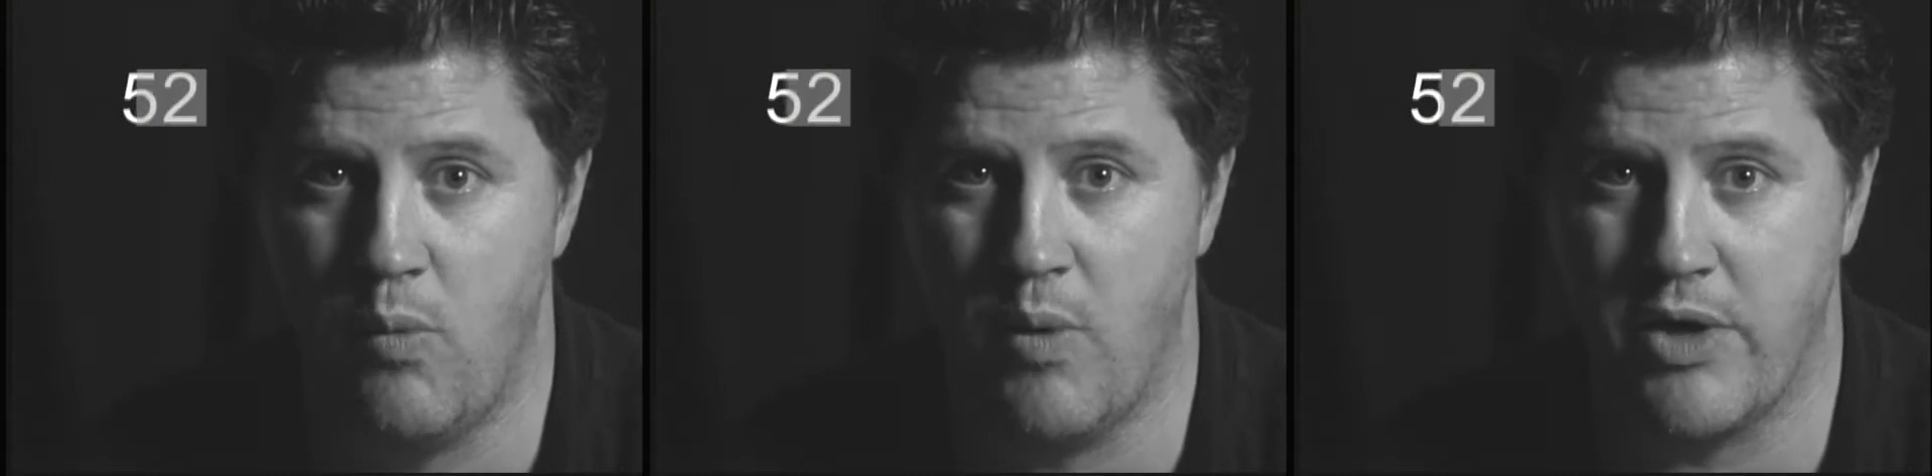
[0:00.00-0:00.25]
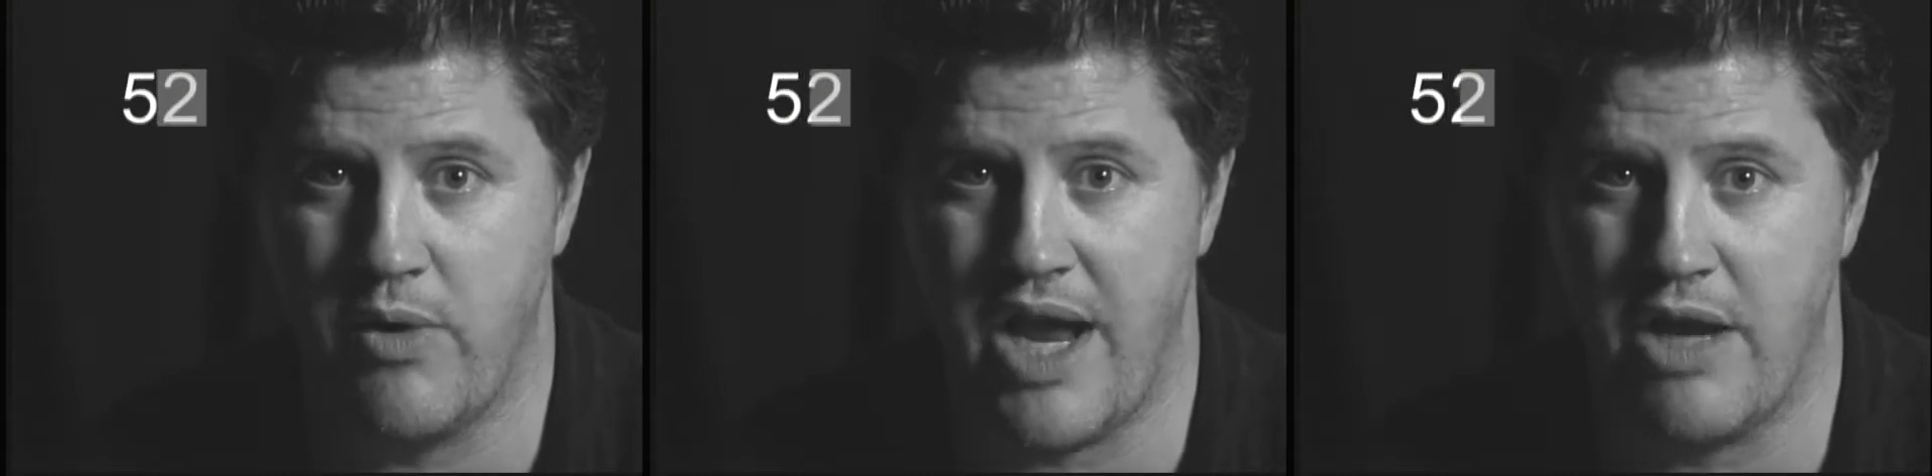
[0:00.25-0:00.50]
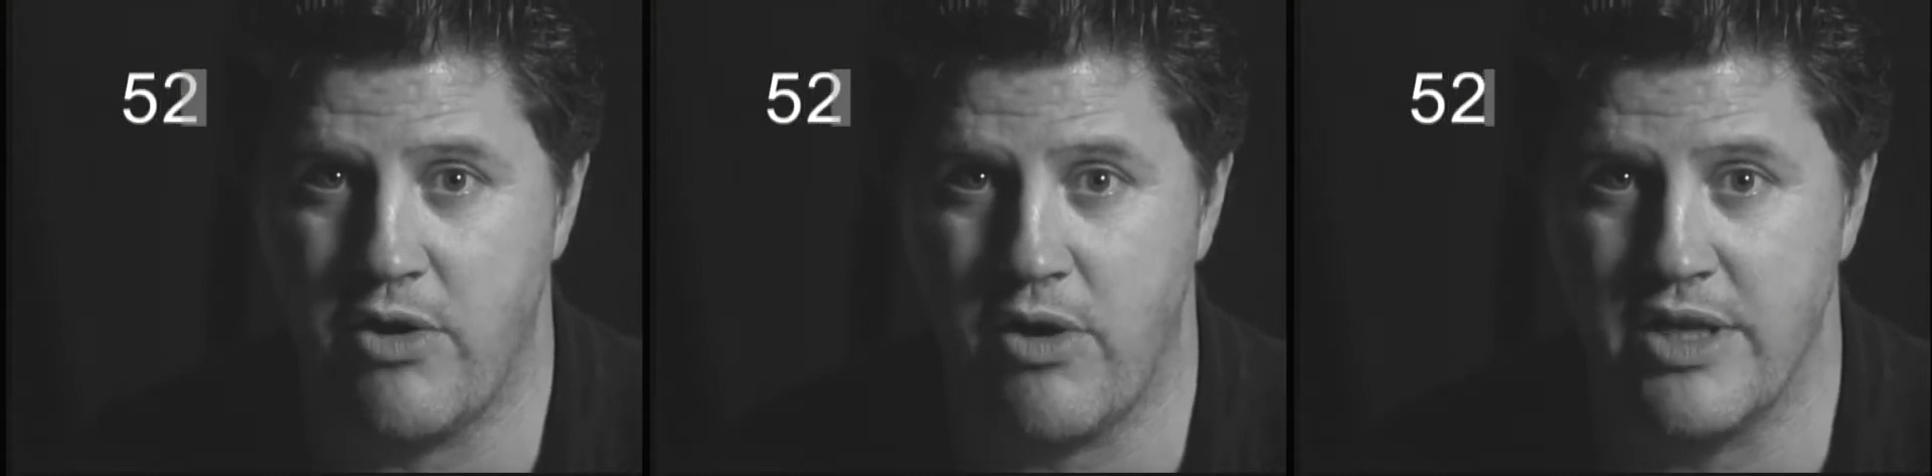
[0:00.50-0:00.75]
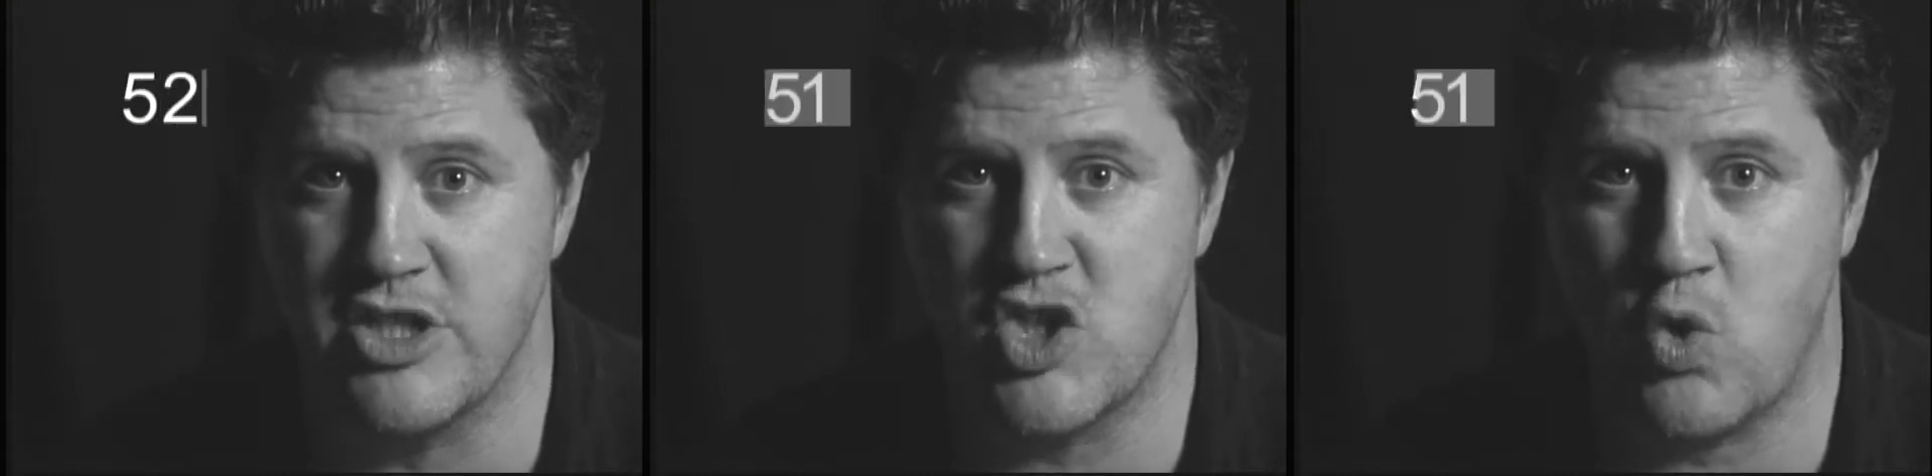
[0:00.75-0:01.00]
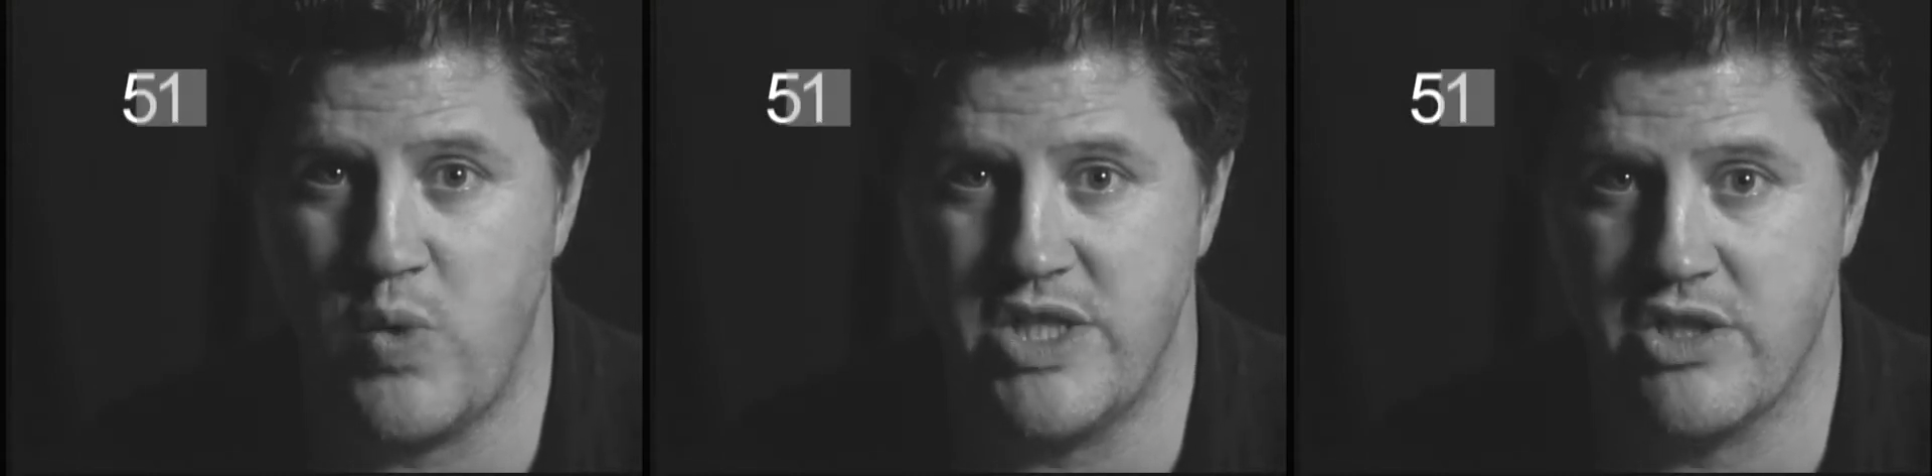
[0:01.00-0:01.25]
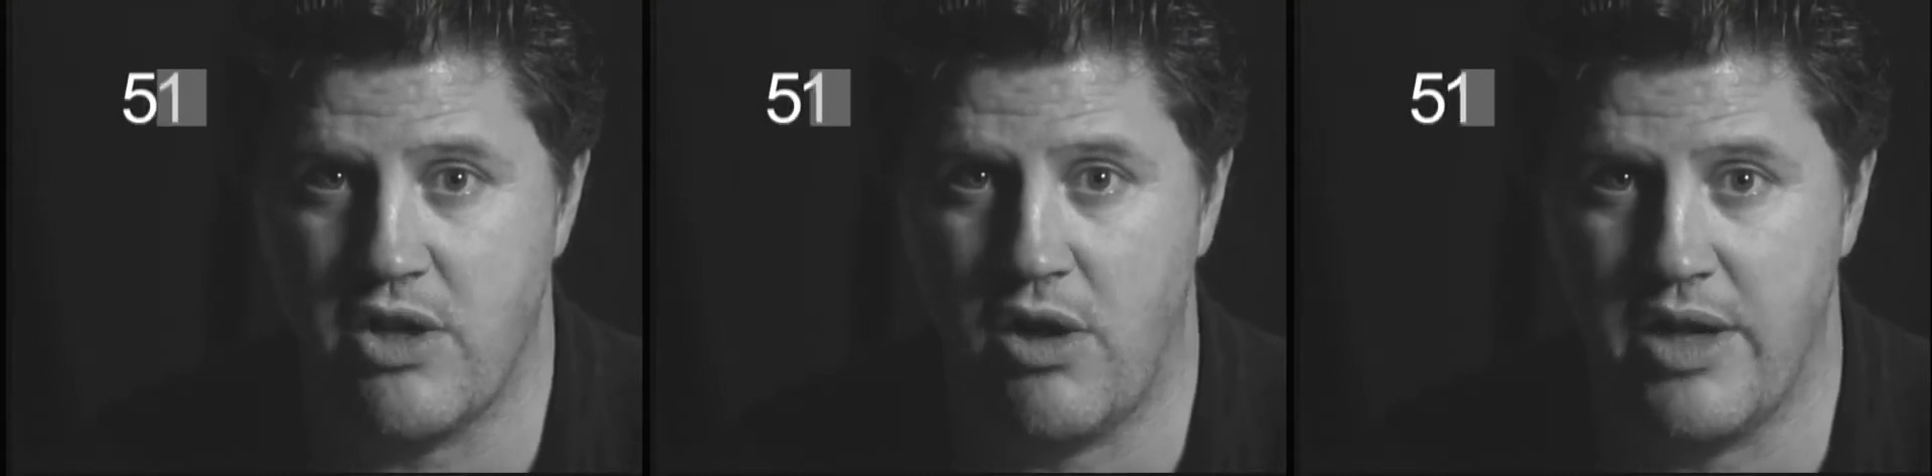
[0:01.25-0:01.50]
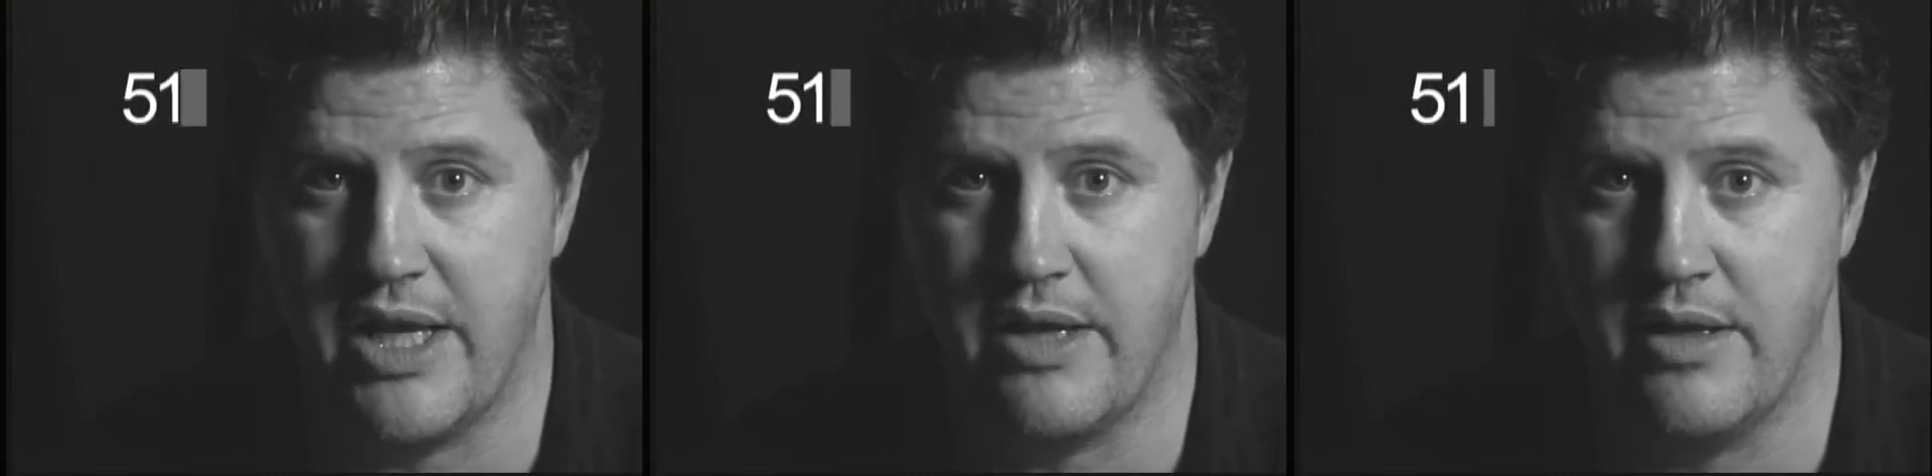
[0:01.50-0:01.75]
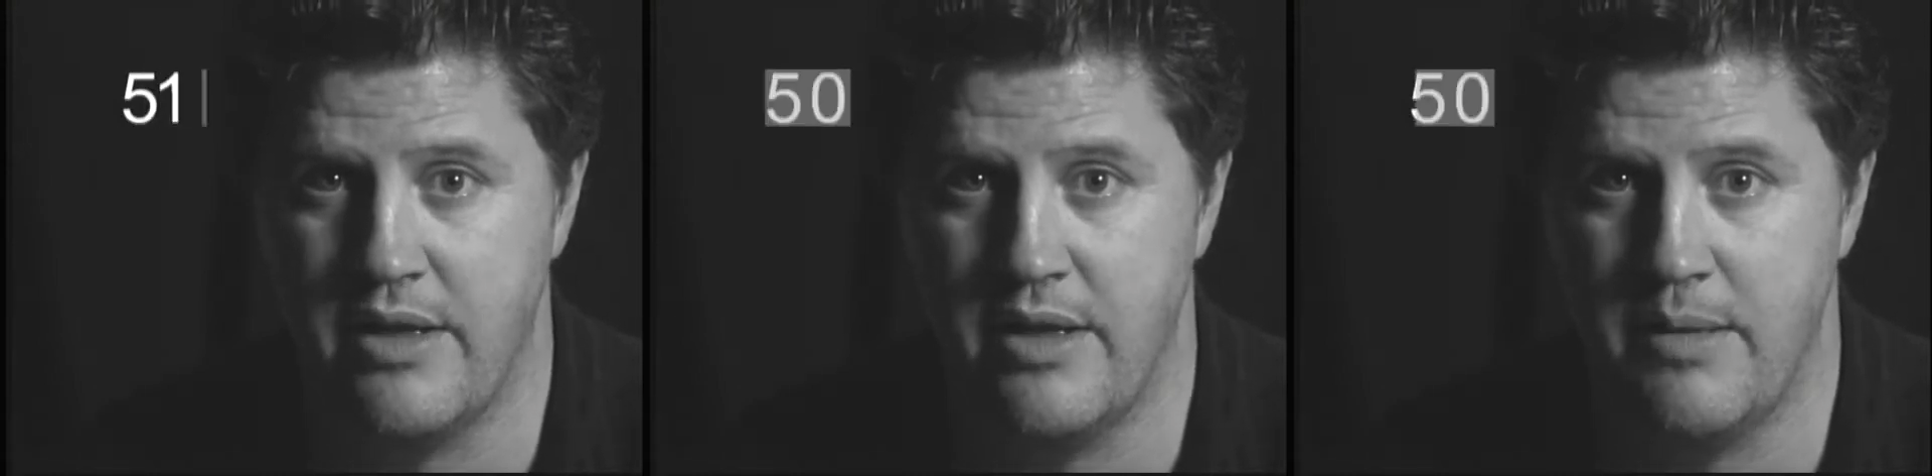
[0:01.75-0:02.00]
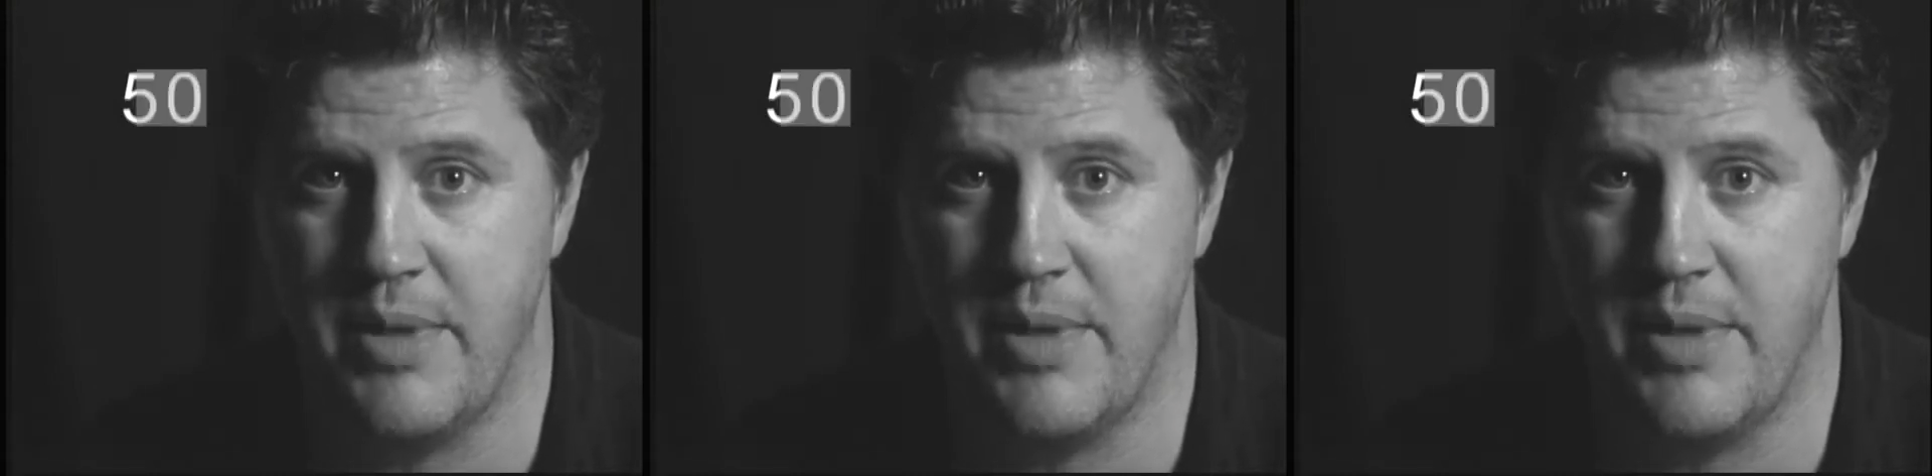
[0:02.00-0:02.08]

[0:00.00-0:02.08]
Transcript: wondering how you're going to squeeze it all in.